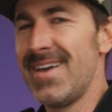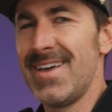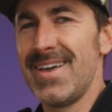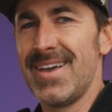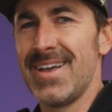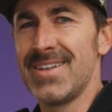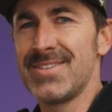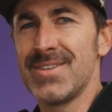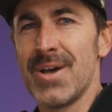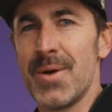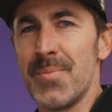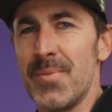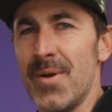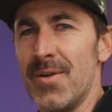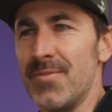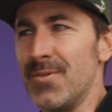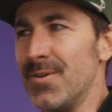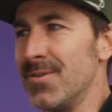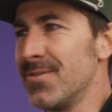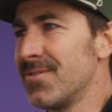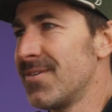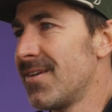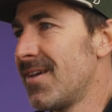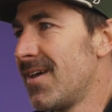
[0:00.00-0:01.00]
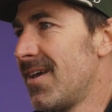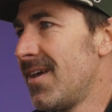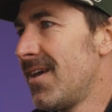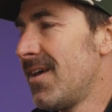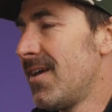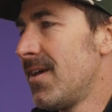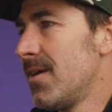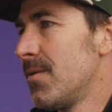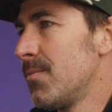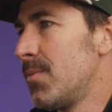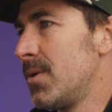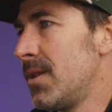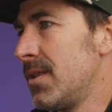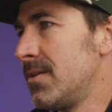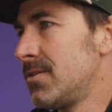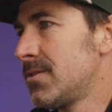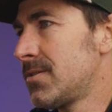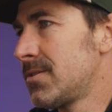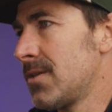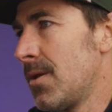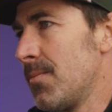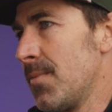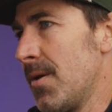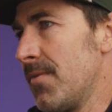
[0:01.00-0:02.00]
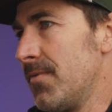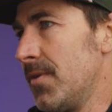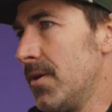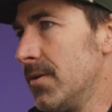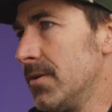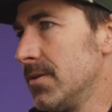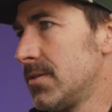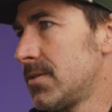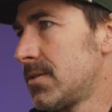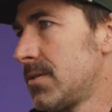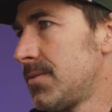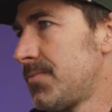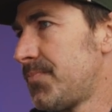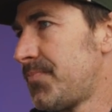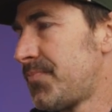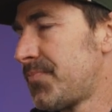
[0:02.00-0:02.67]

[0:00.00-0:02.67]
it's all preference, but it's just something I've noticed.